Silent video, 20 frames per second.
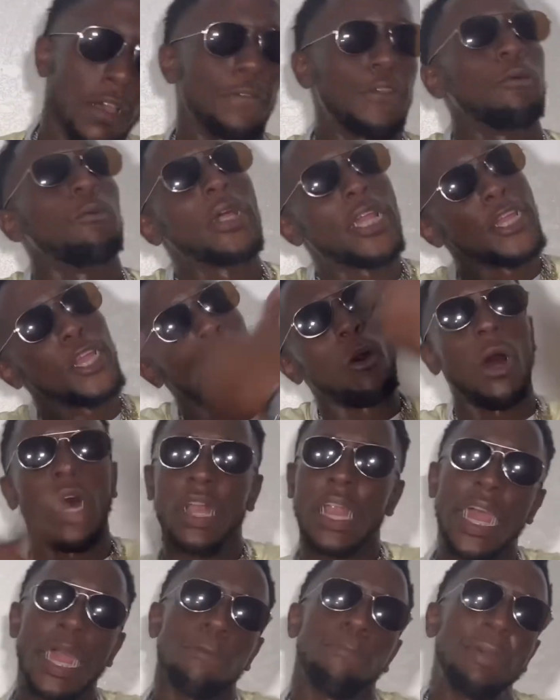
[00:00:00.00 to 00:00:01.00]
if you wanna know all
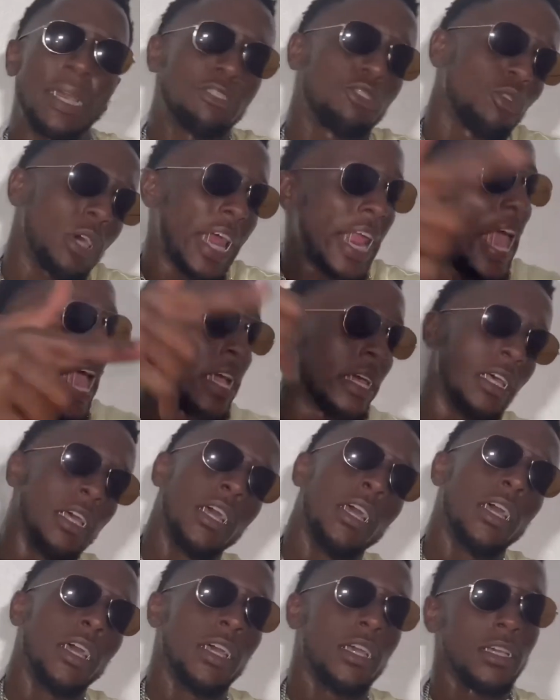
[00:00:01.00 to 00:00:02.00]
that, bitch. You gotta,
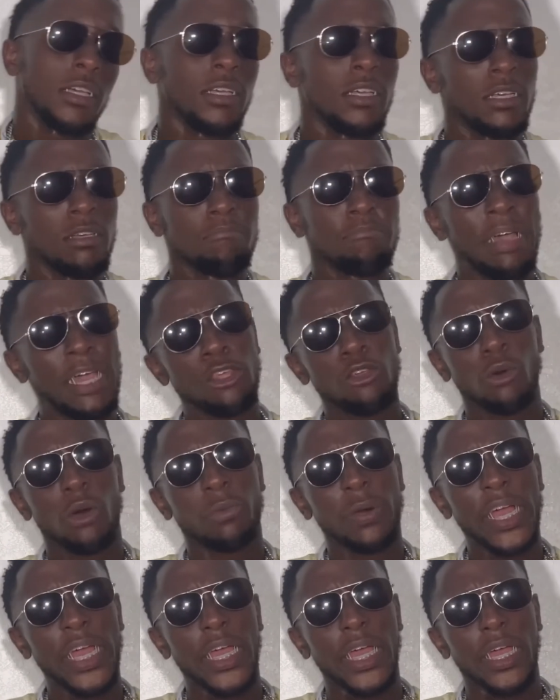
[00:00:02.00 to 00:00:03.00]
man. You were
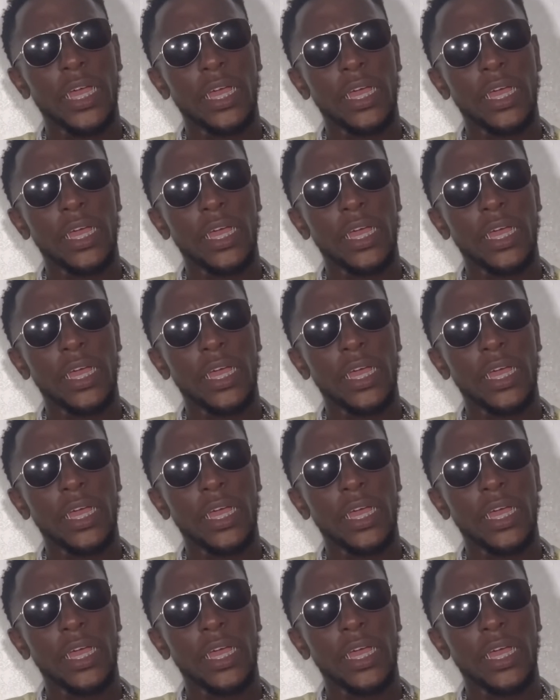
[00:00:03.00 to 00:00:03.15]
right.